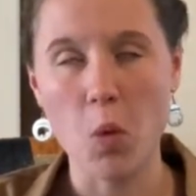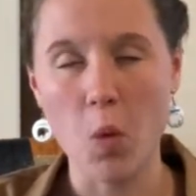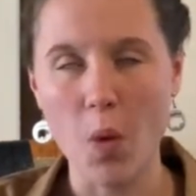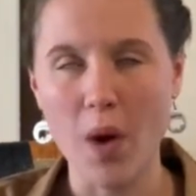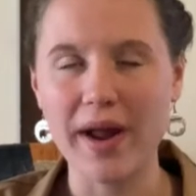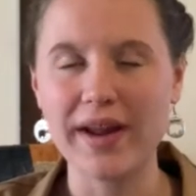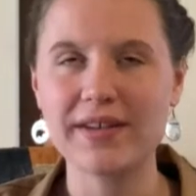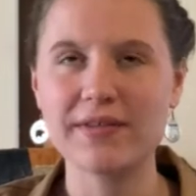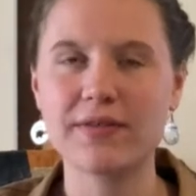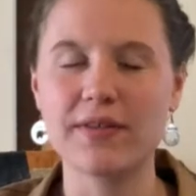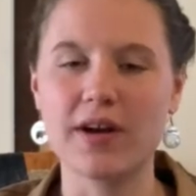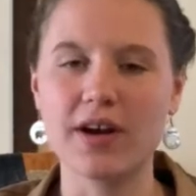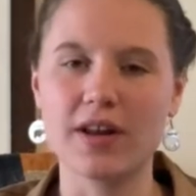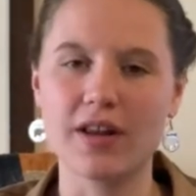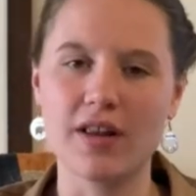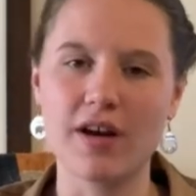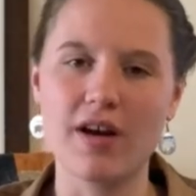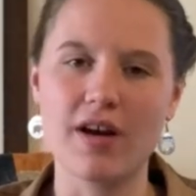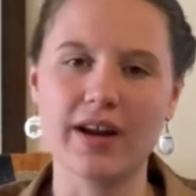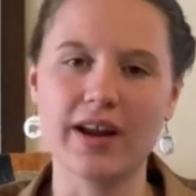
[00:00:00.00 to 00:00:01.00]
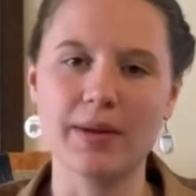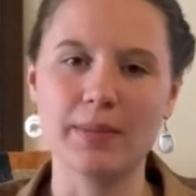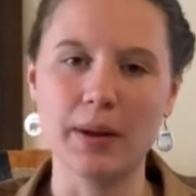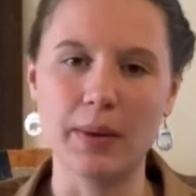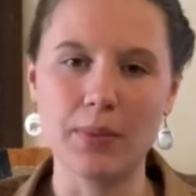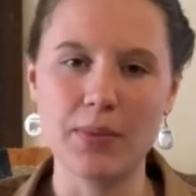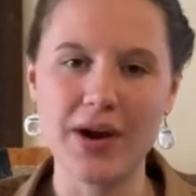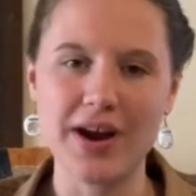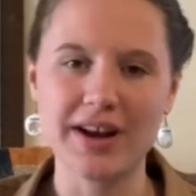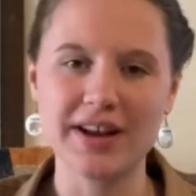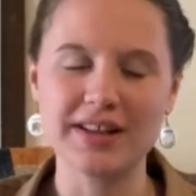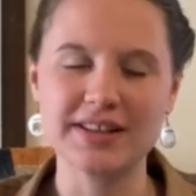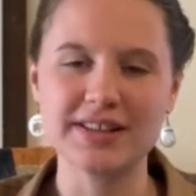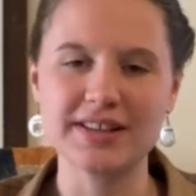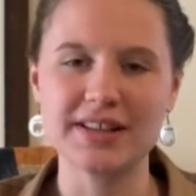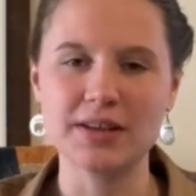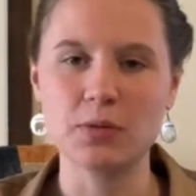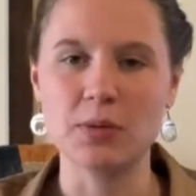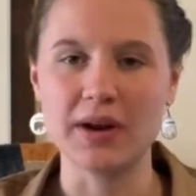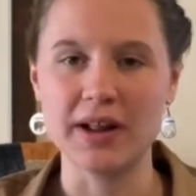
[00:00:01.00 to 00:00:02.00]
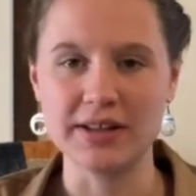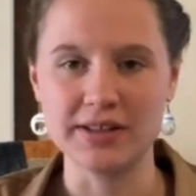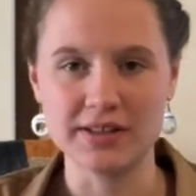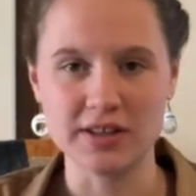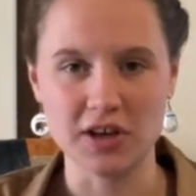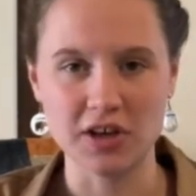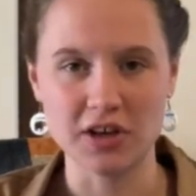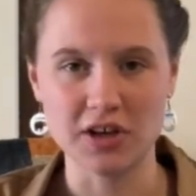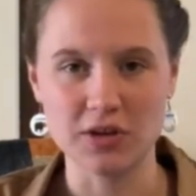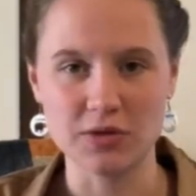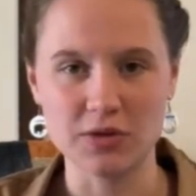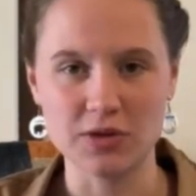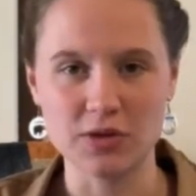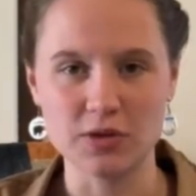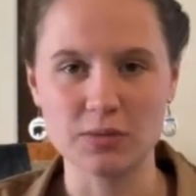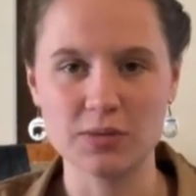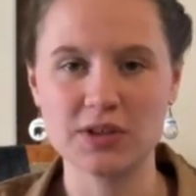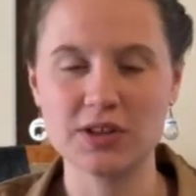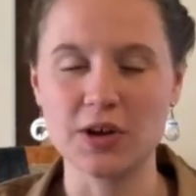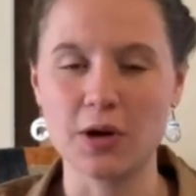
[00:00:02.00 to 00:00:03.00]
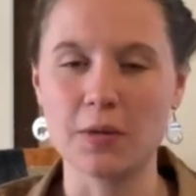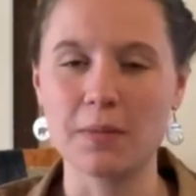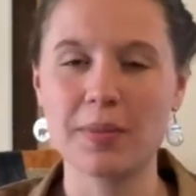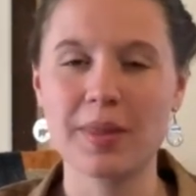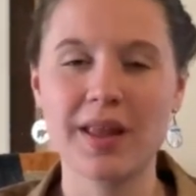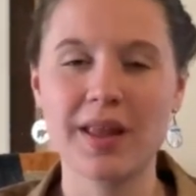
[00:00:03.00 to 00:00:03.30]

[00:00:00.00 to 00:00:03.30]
quite far along in my pregnancy when I started YouTube. So